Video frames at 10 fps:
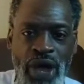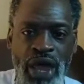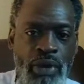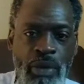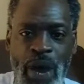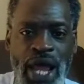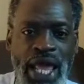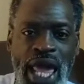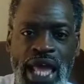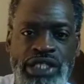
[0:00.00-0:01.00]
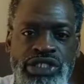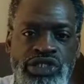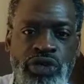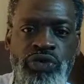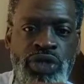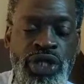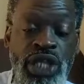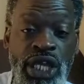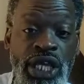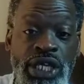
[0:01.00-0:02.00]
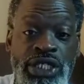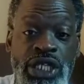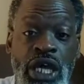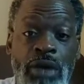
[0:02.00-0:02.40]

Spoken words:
everybody has certain things